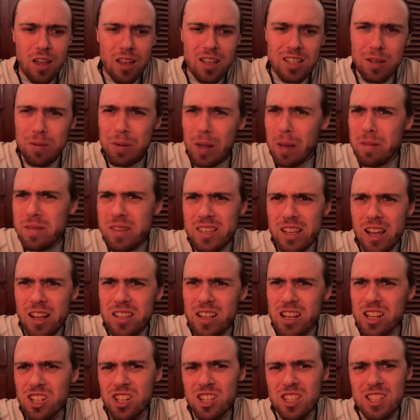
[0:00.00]
Sometimes it sounds
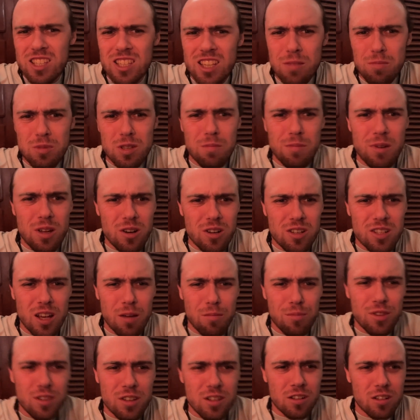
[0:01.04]
like she skips a beat or
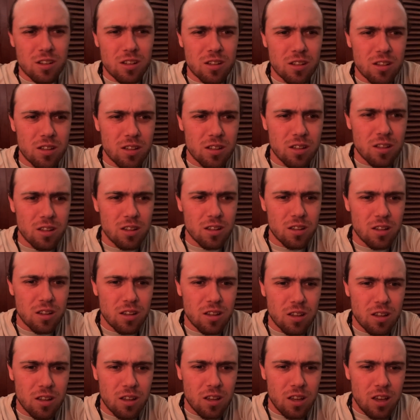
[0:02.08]
something.
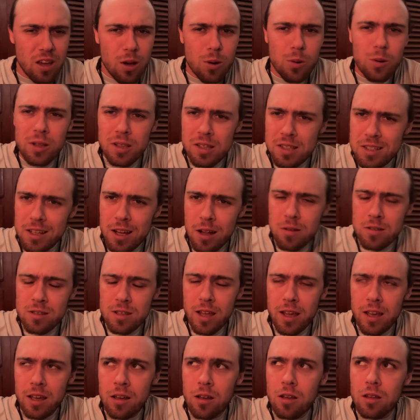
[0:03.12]
Really sounds
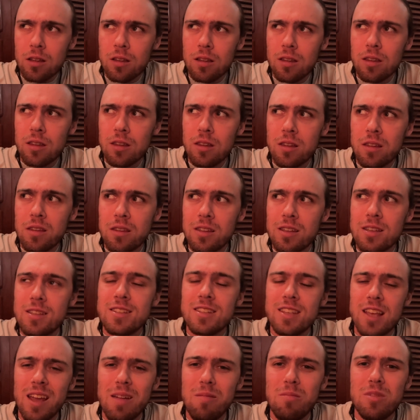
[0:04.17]
like the
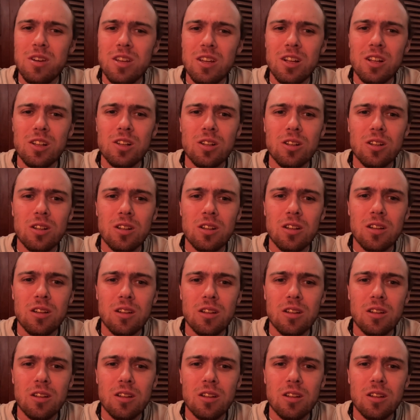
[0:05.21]
same deal